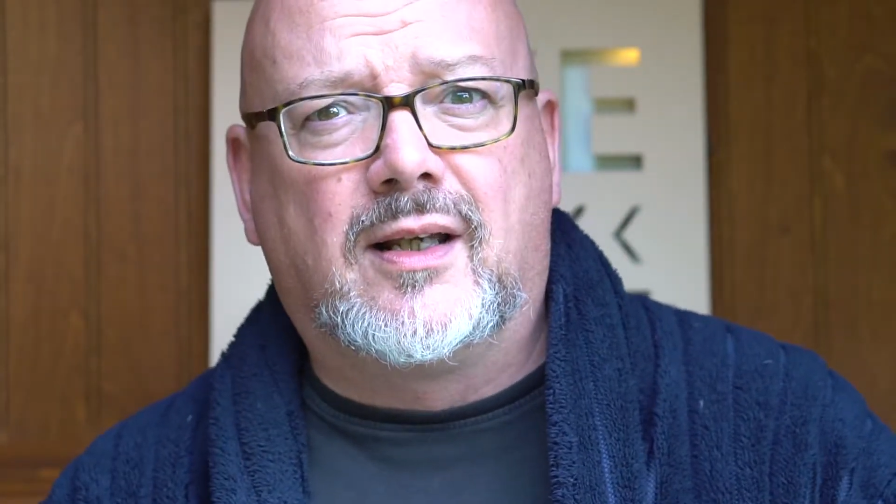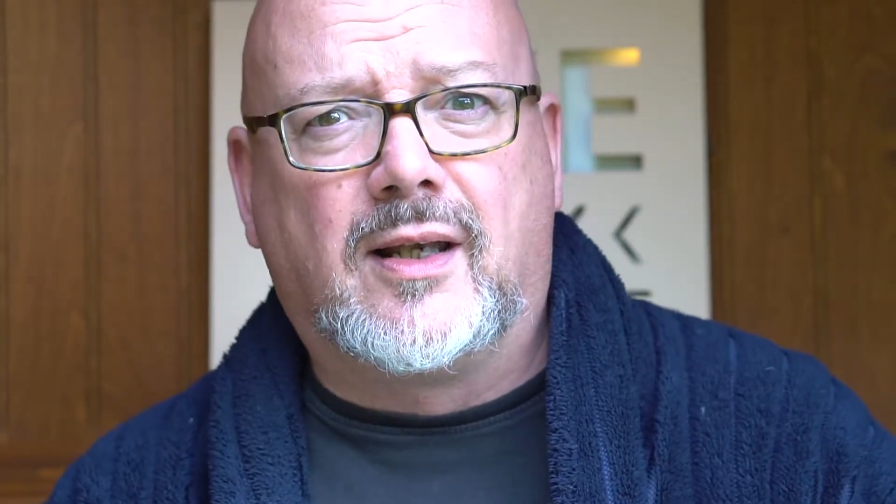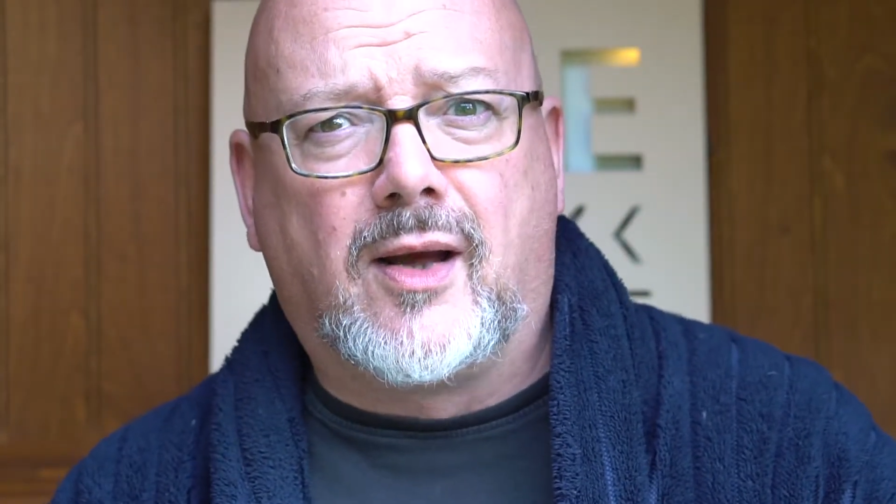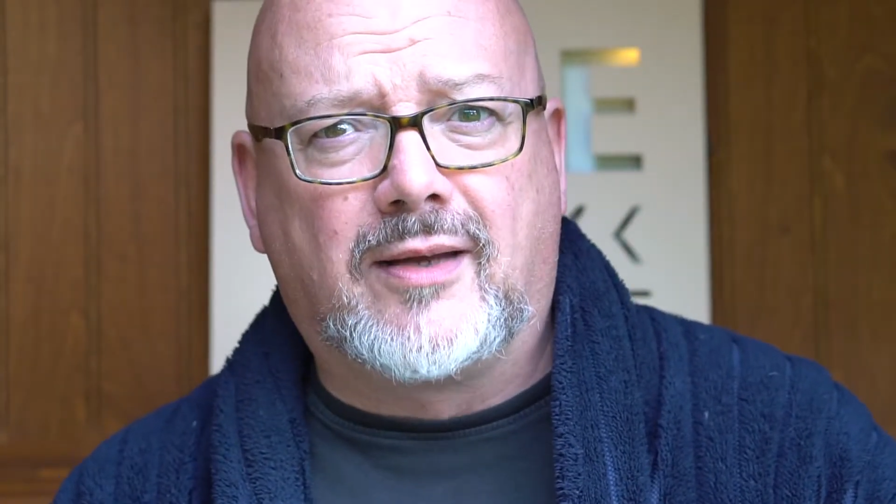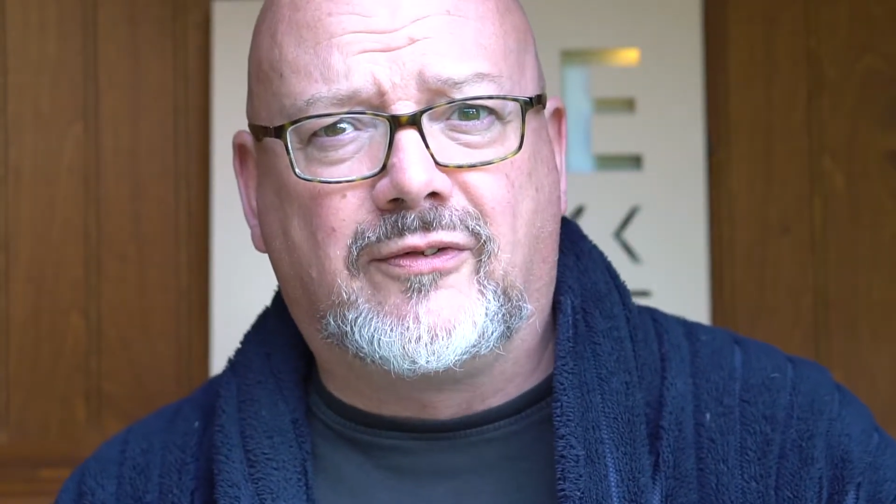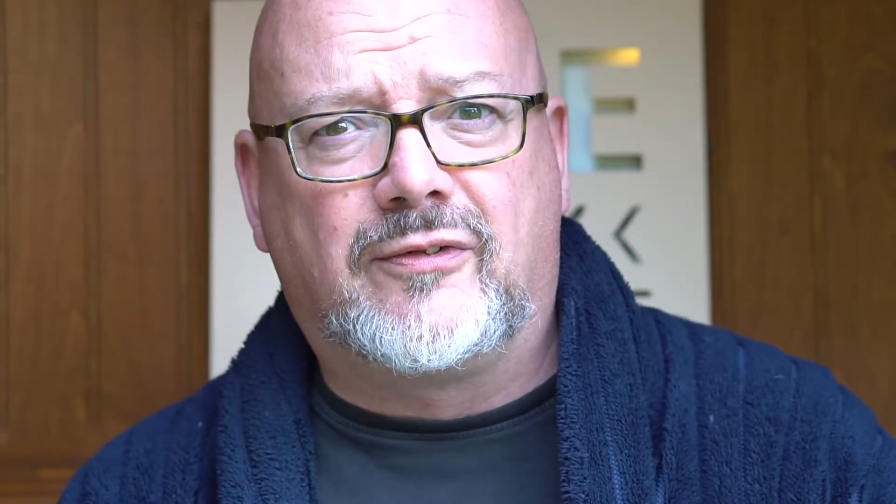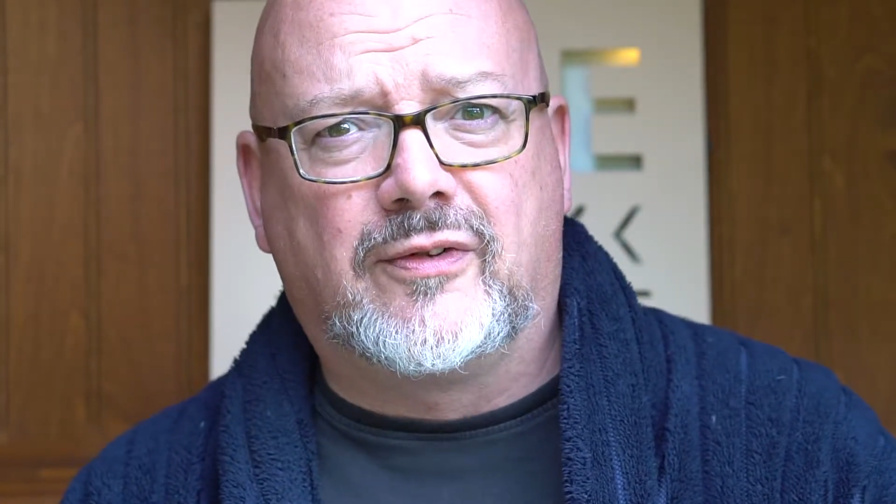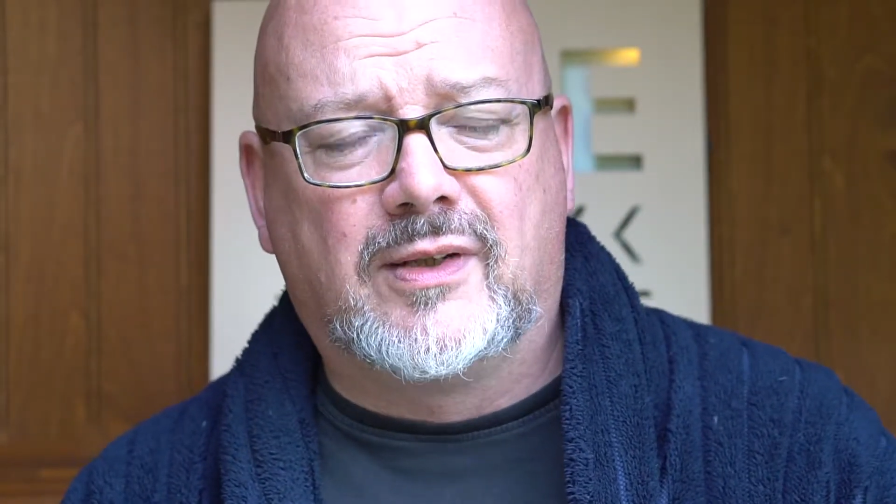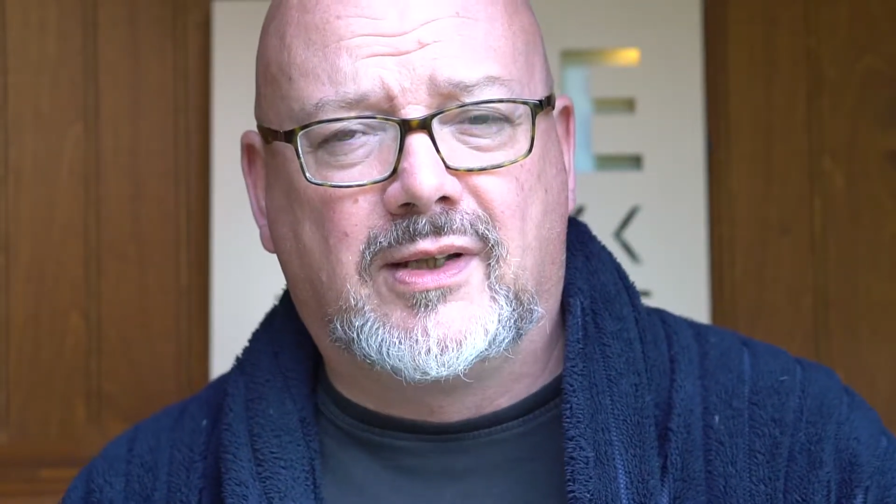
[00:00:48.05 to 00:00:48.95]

Life